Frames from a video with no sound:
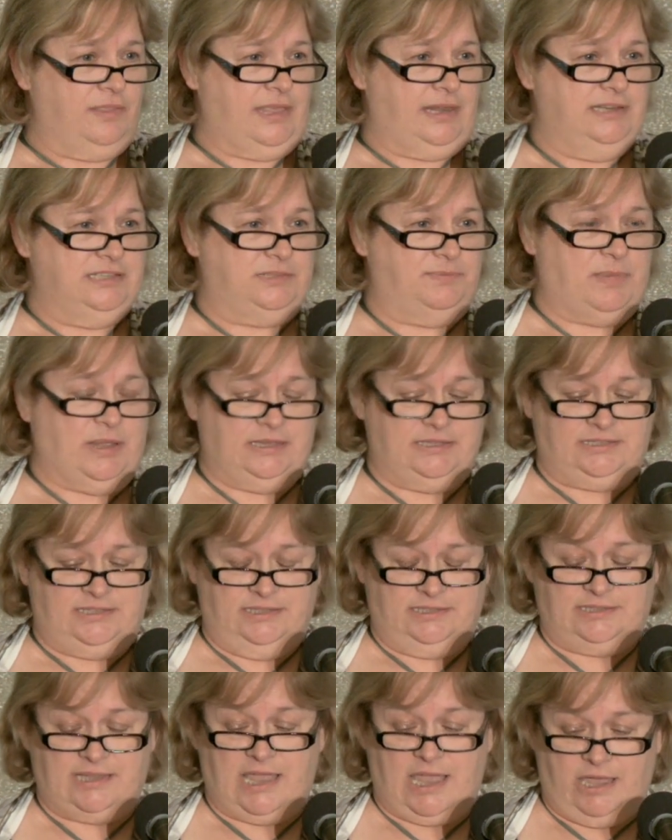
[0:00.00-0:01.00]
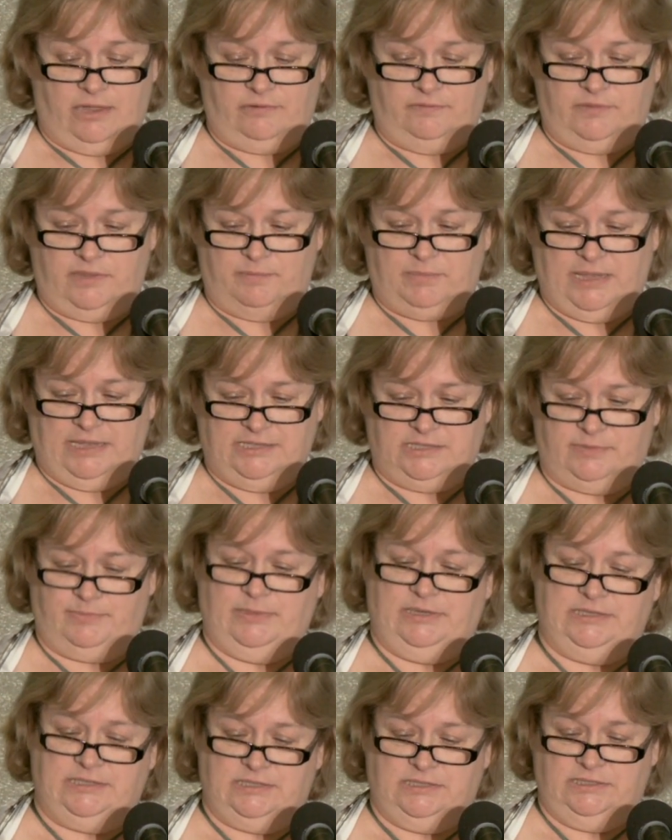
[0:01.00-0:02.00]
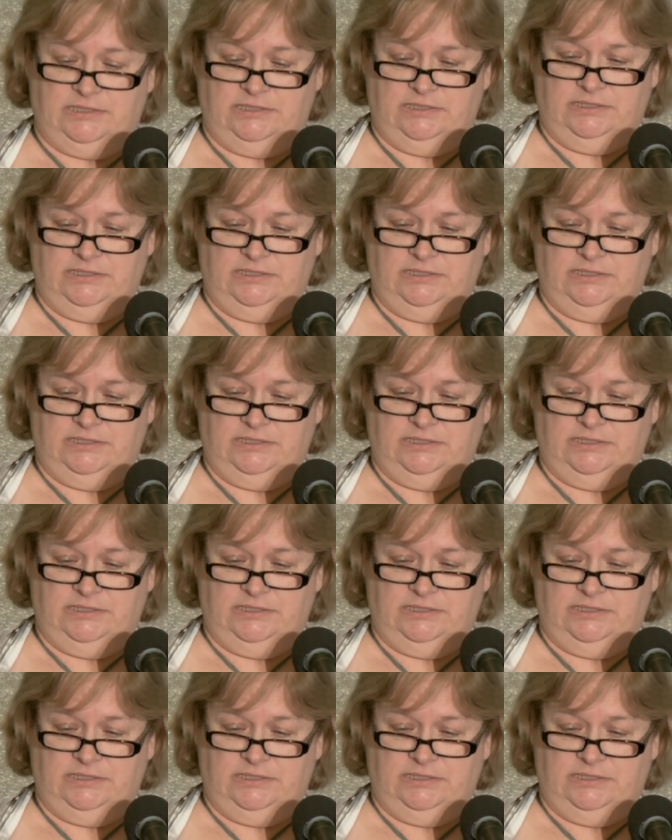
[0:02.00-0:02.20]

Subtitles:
that asbestos out of the basement.